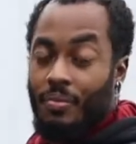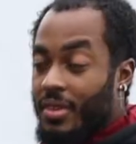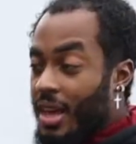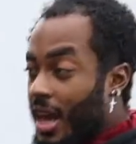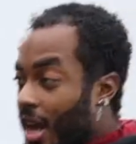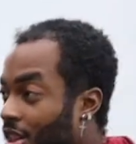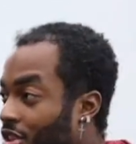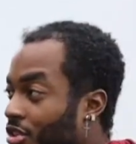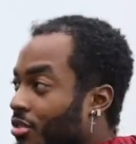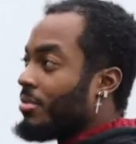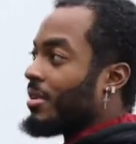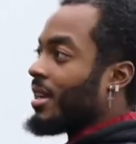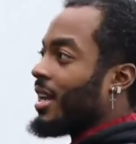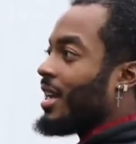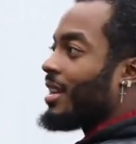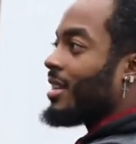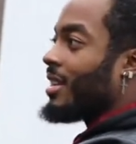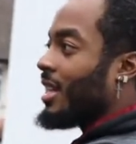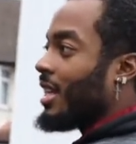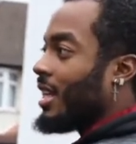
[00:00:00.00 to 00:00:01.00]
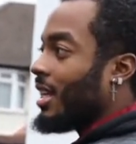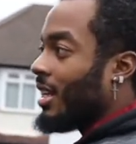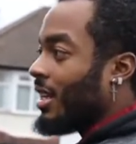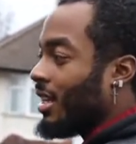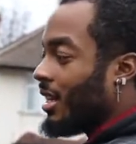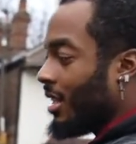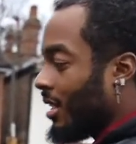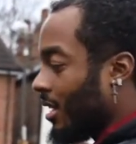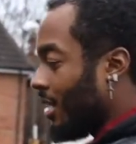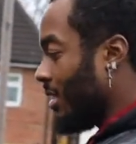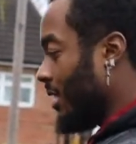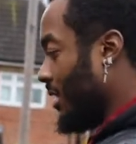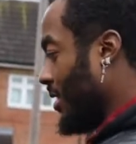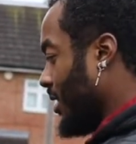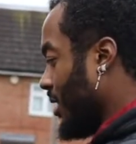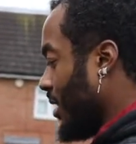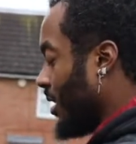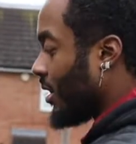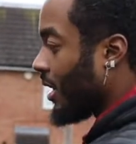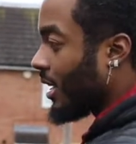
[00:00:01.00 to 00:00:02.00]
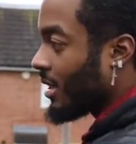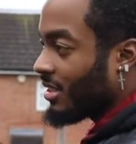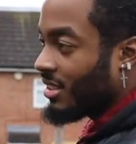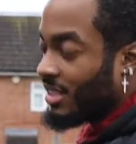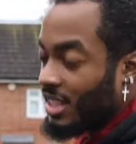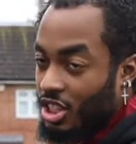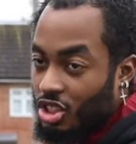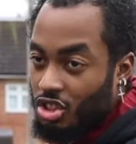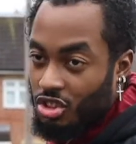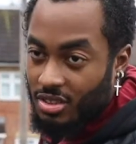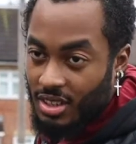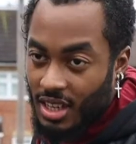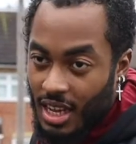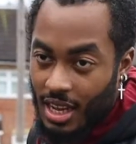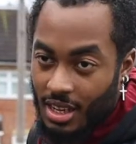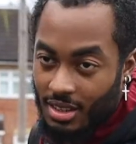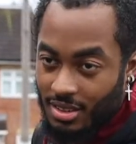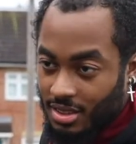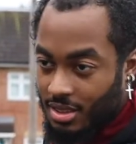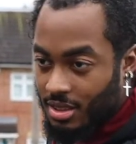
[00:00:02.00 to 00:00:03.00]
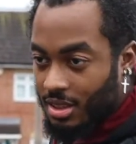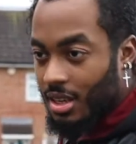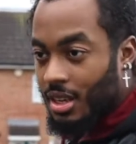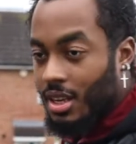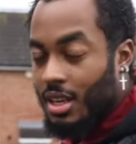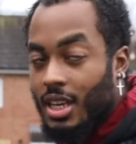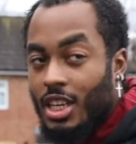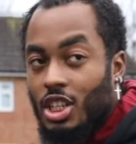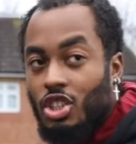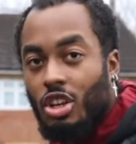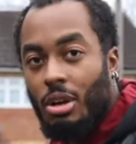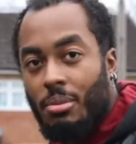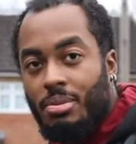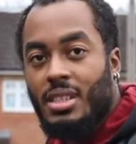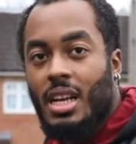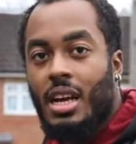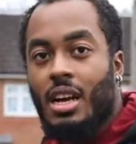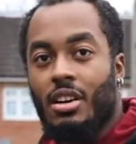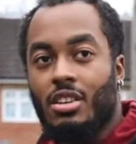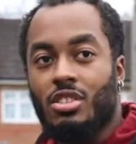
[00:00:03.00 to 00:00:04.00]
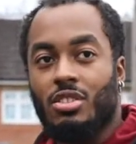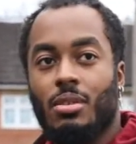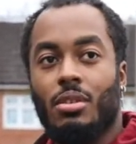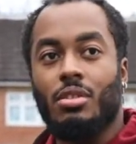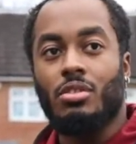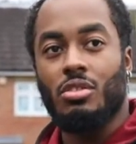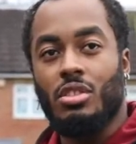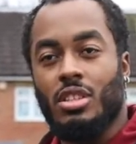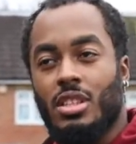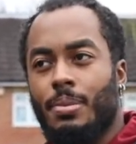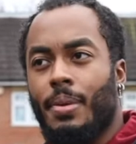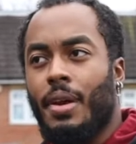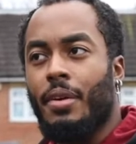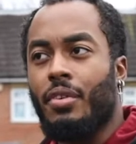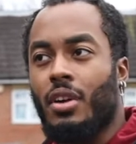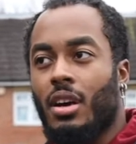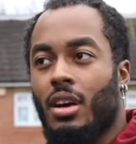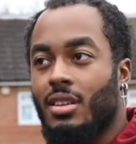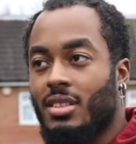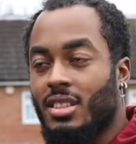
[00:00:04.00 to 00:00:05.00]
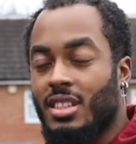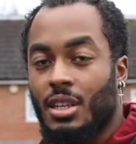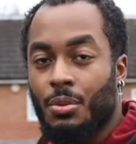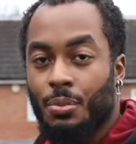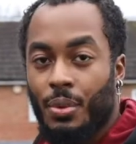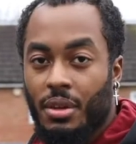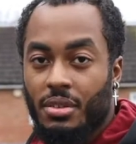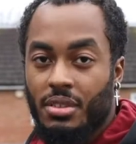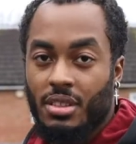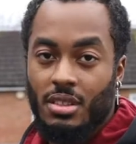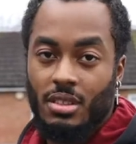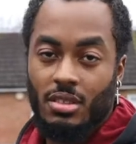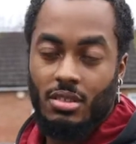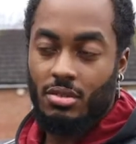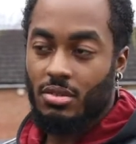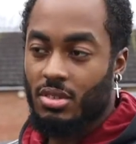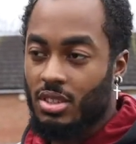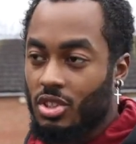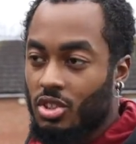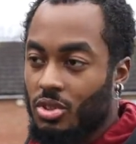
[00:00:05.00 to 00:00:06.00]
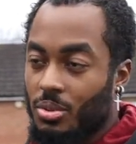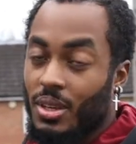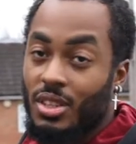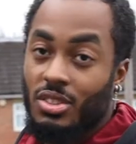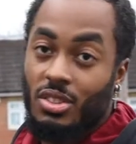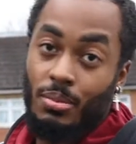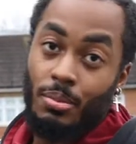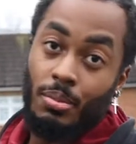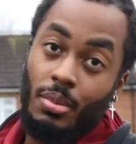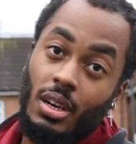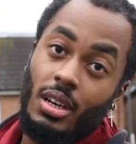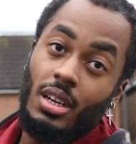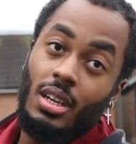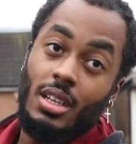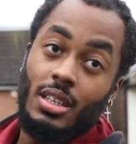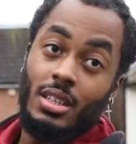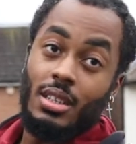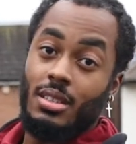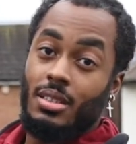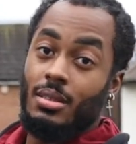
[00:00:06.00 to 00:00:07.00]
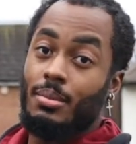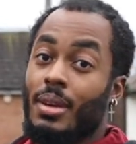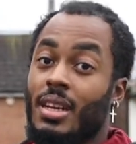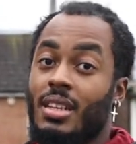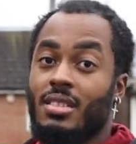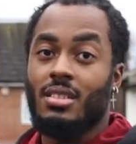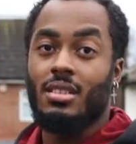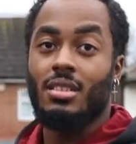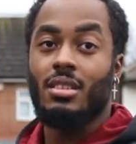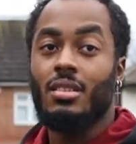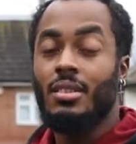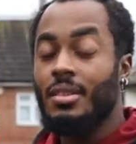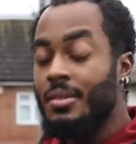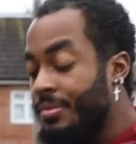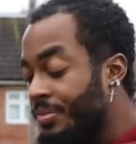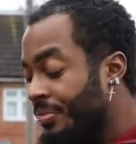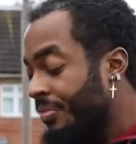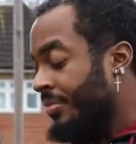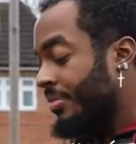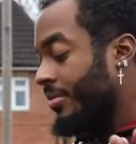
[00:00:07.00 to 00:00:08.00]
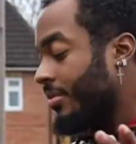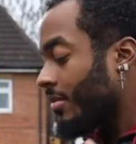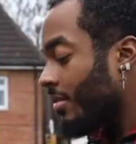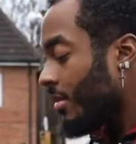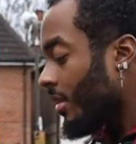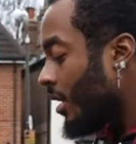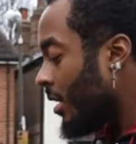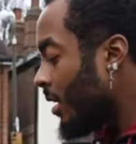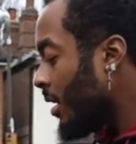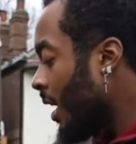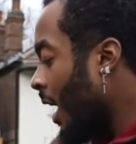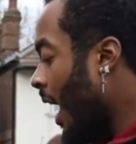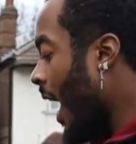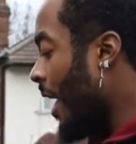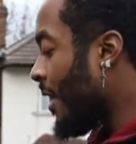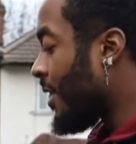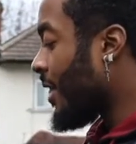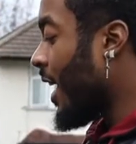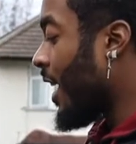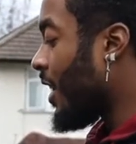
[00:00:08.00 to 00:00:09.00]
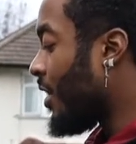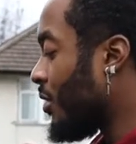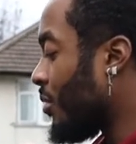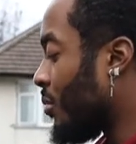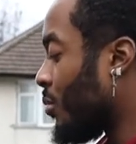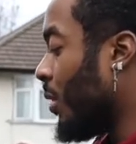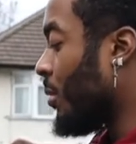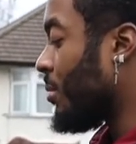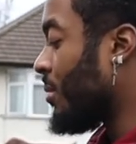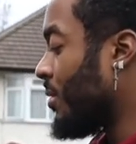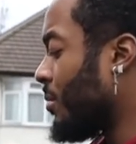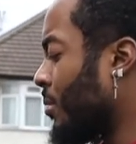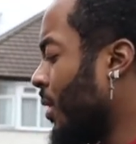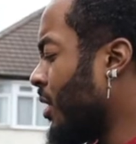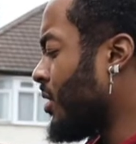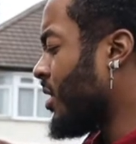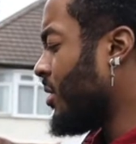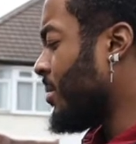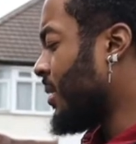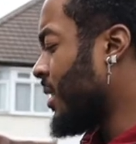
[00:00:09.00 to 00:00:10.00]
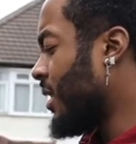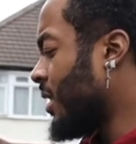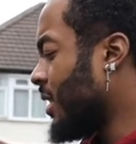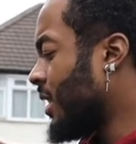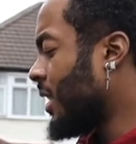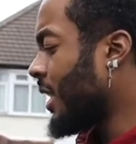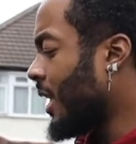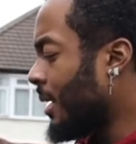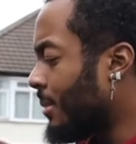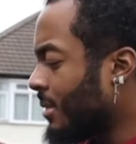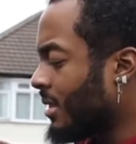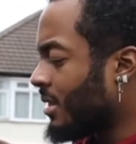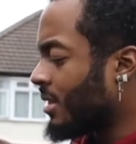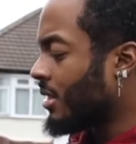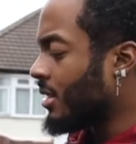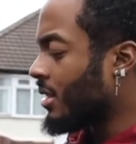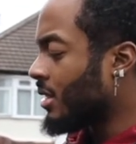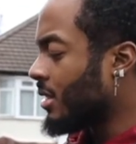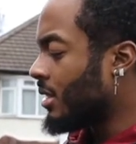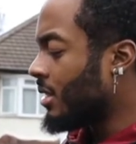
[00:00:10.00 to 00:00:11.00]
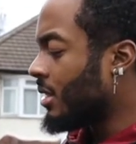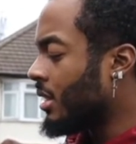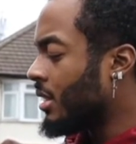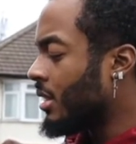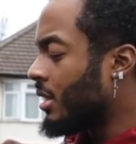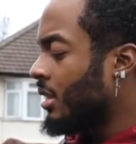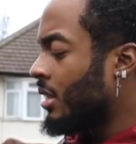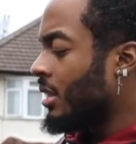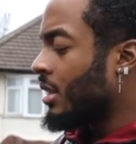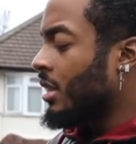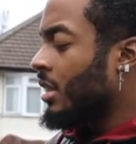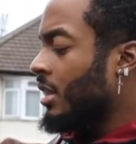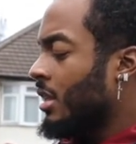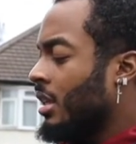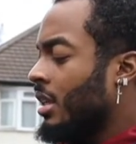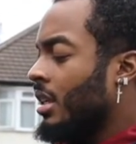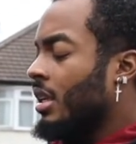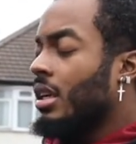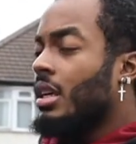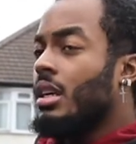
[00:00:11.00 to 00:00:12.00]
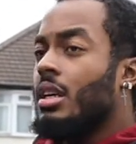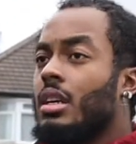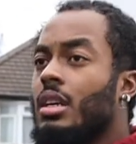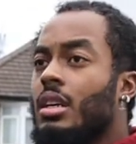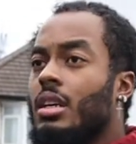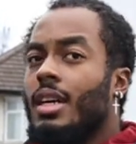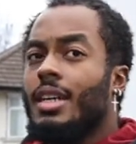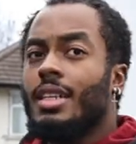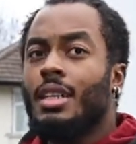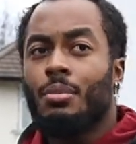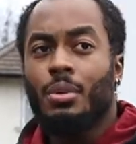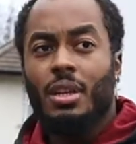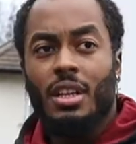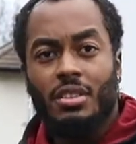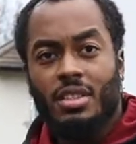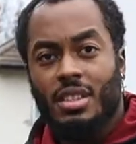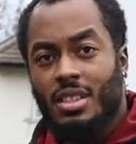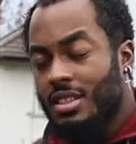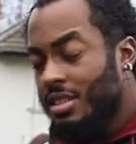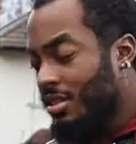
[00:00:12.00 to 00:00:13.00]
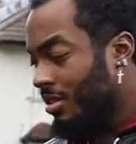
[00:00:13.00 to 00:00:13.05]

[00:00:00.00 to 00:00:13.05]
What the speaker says: and you get the secondary cats. He chops that out as well, so it's a bit of a cutting and welding sort of situation, but it is amazing. And then what else have we done here? Let me see. And then what else has it